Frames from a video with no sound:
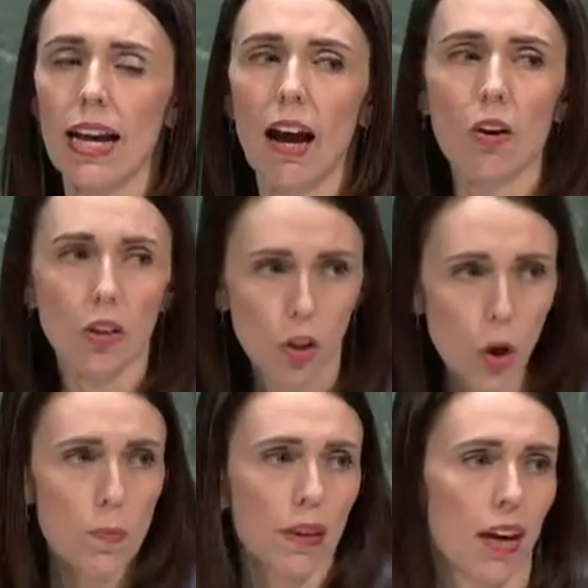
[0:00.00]
Our
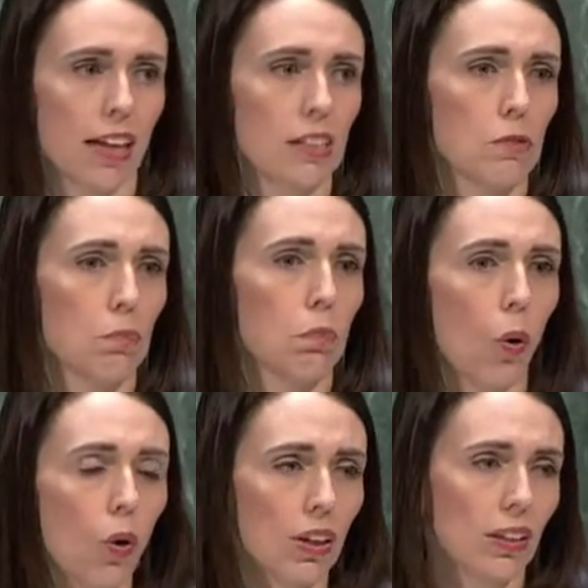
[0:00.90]
globalized,
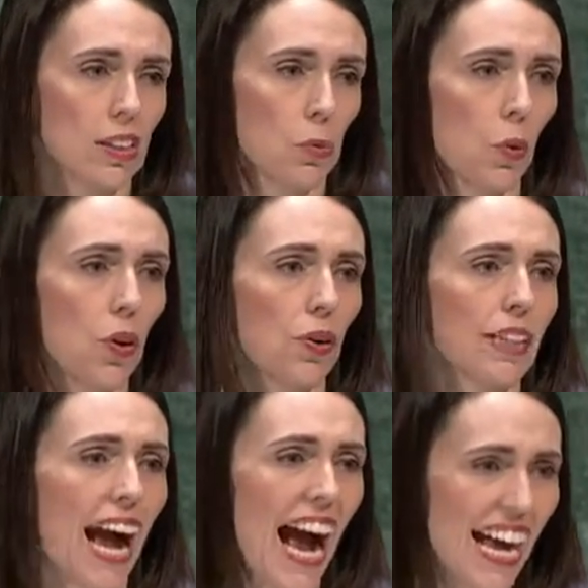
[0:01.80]
borderless
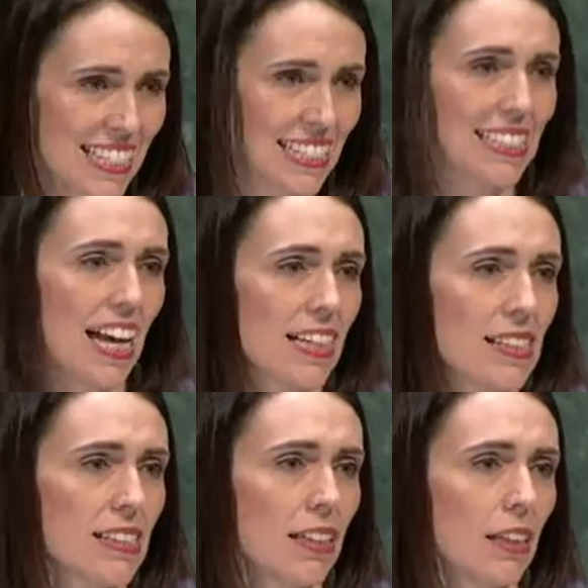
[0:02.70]
world asks
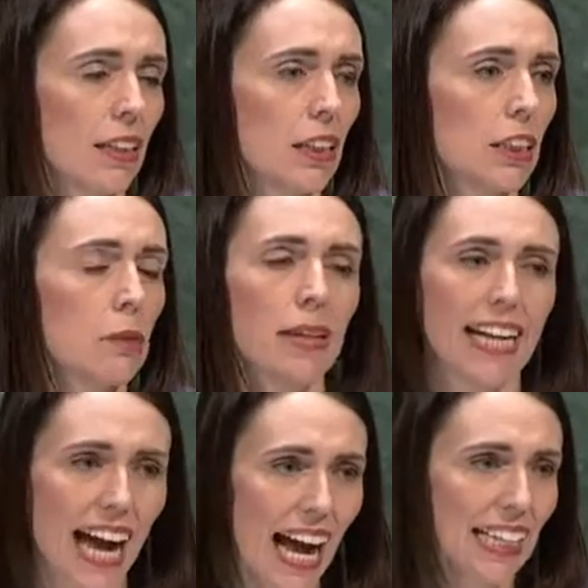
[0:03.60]
us to be
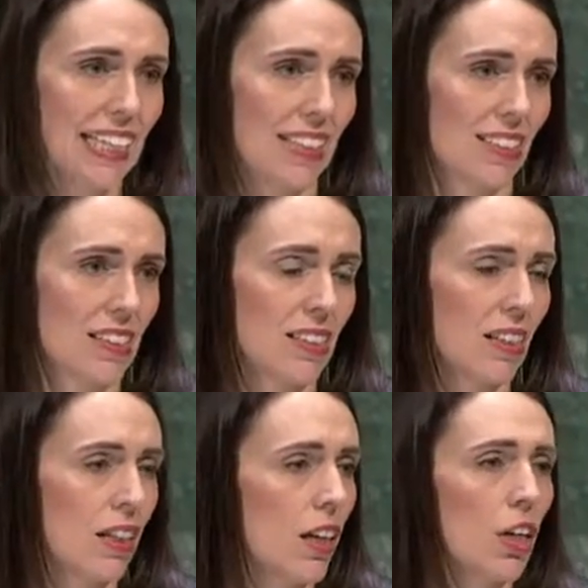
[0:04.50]
guardians,
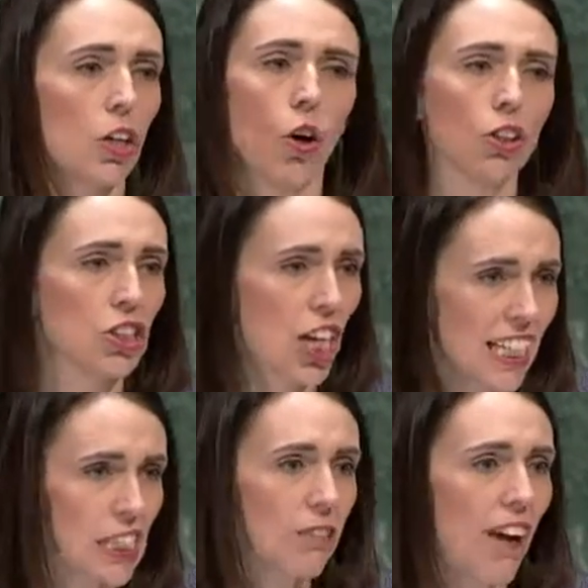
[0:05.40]
not
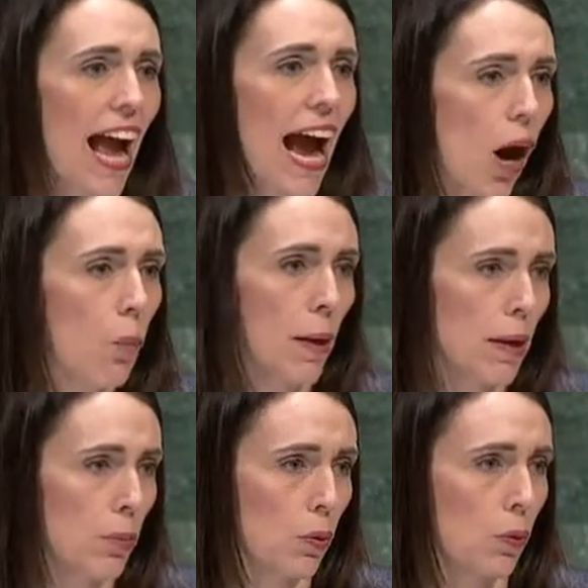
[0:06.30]
just for our
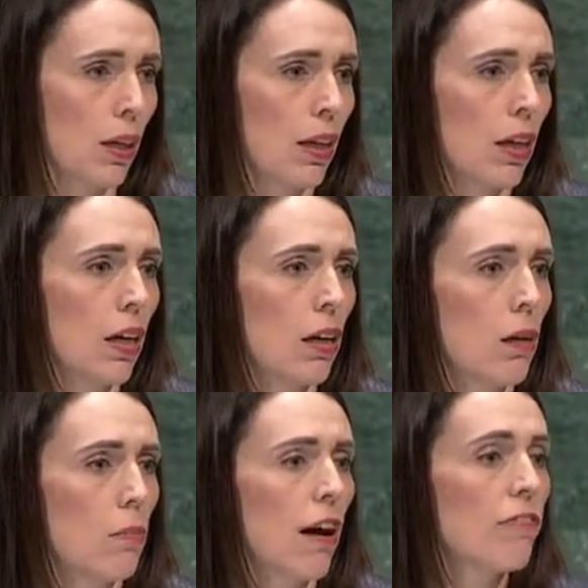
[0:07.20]
people,
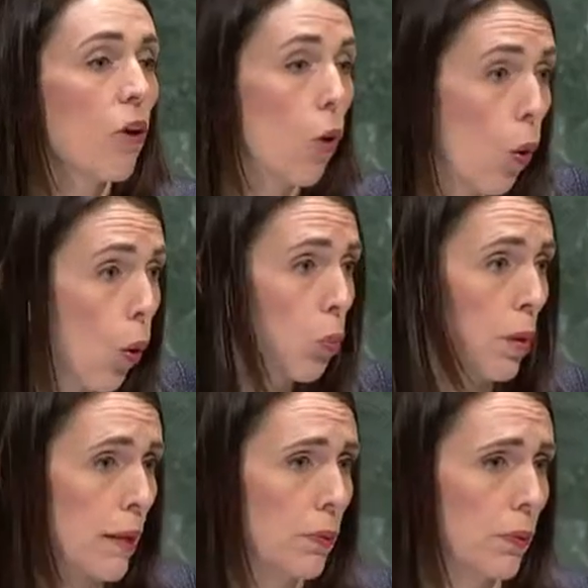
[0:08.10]
but for all
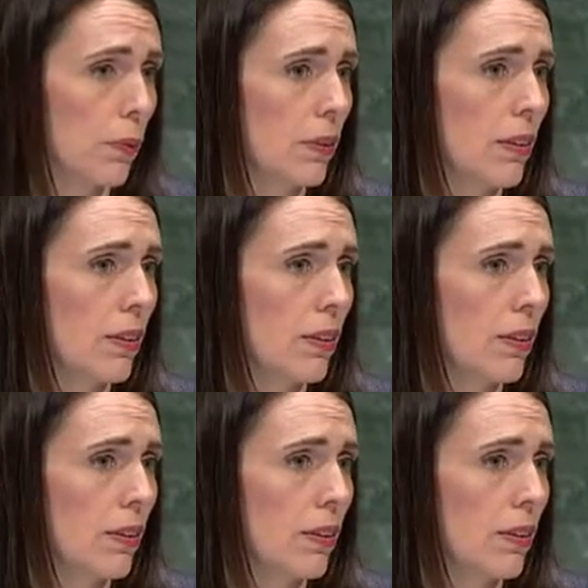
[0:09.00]
people.